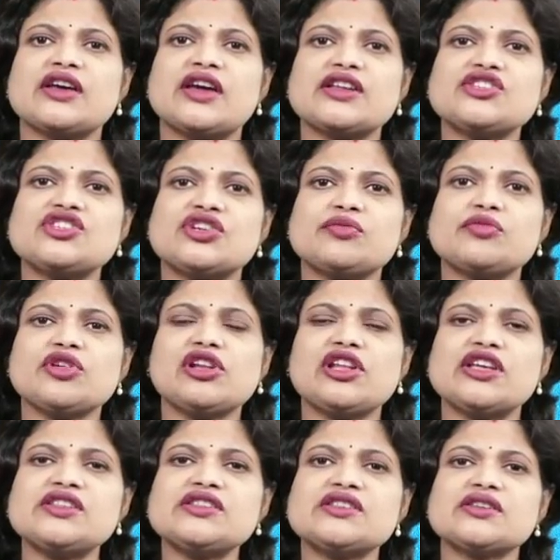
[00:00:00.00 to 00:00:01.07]
and
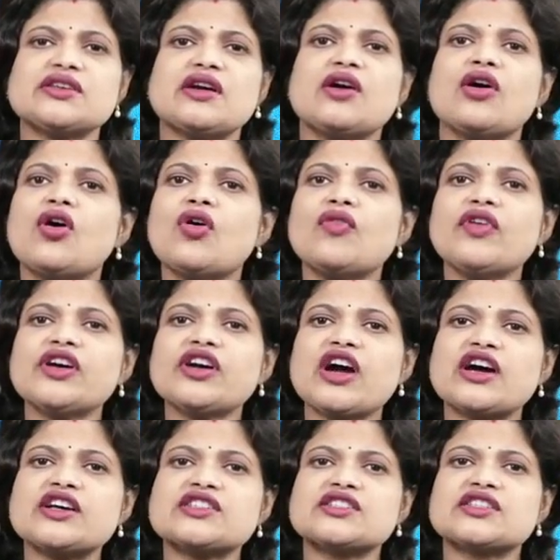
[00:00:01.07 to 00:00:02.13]
turbulence,
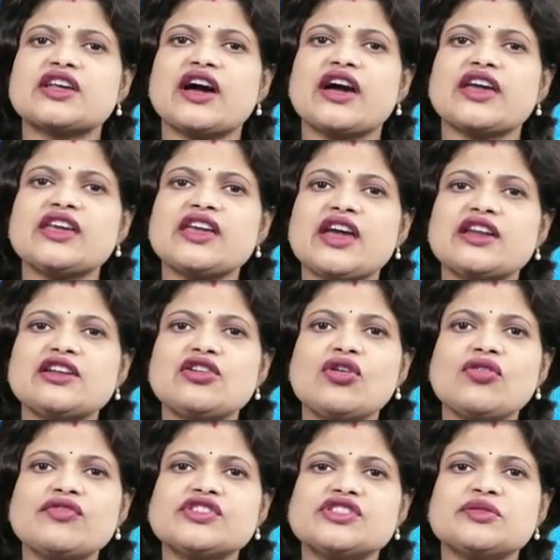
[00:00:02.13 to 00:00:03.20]
overcast sky and
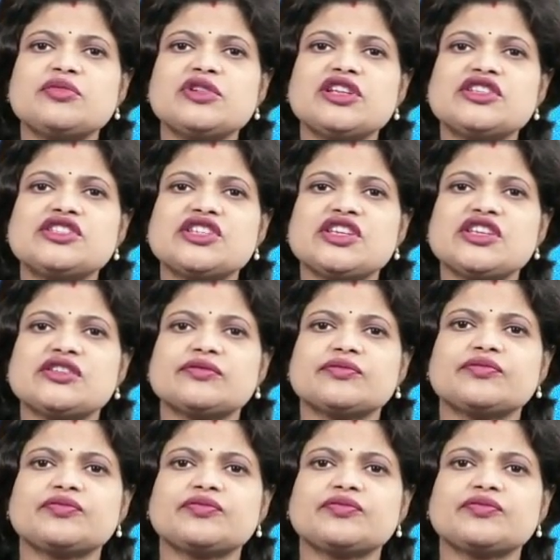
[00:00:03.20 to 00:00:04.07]
low visibility,